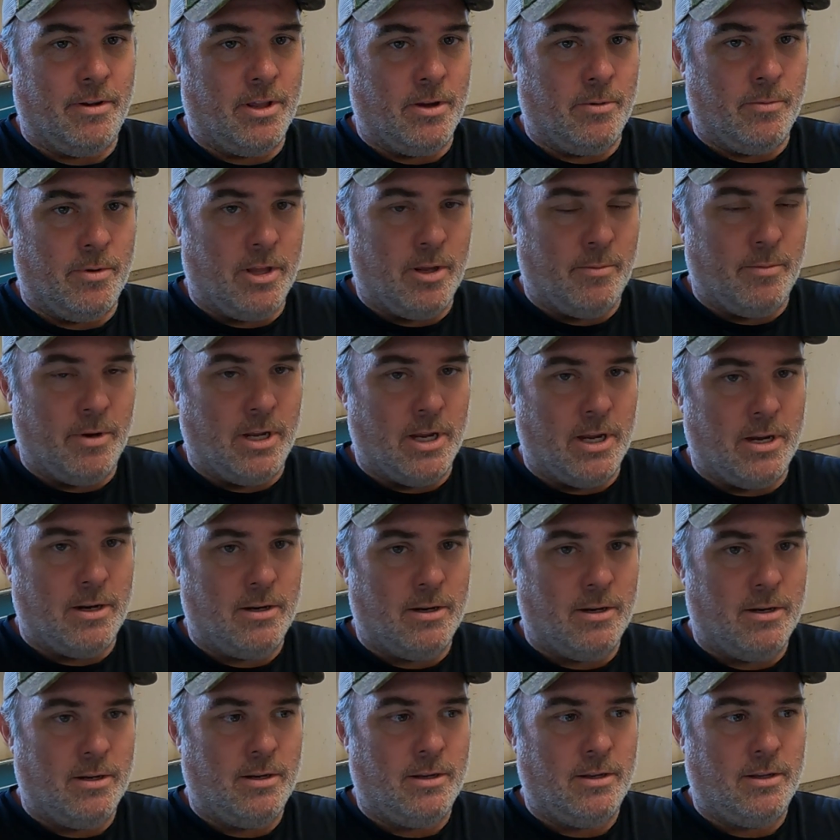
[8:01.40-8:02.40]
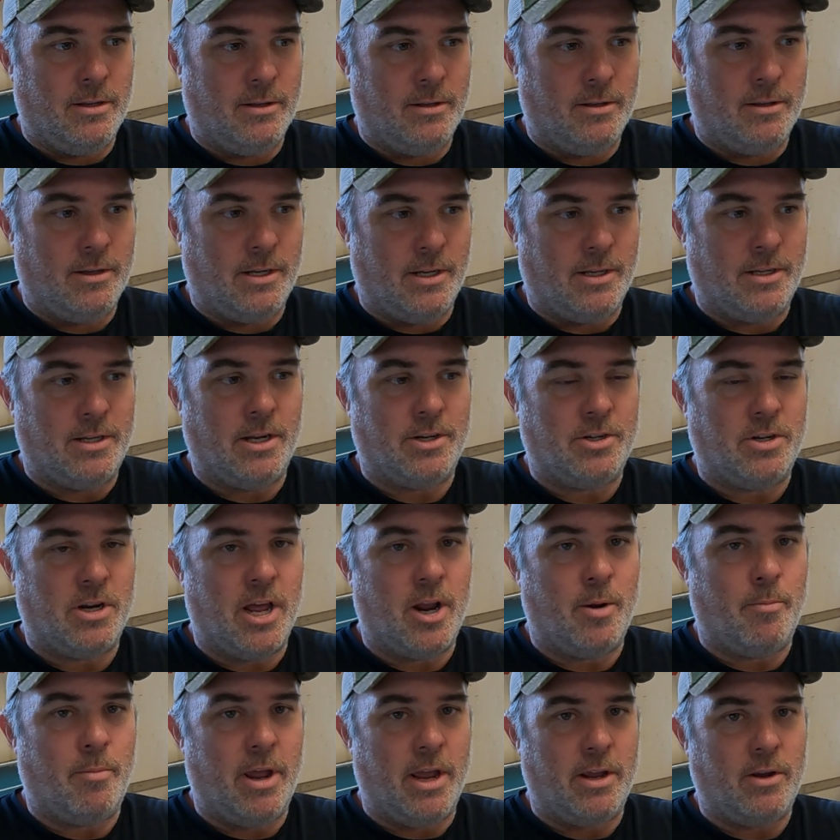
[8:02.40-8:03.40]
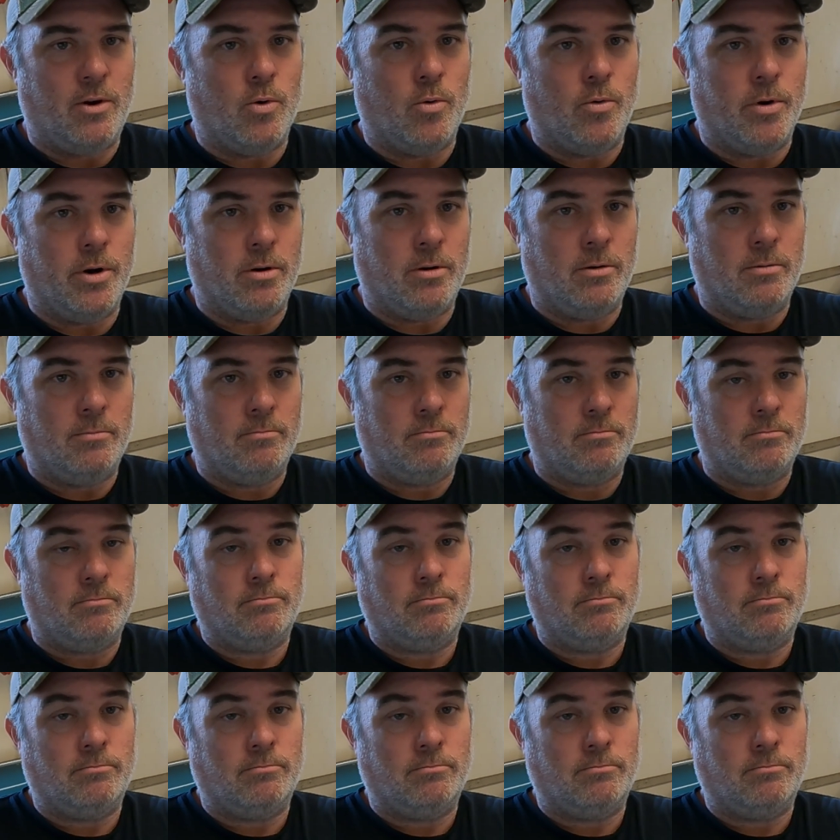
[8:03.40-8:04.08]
everything with him again. He says, you got a bad coil.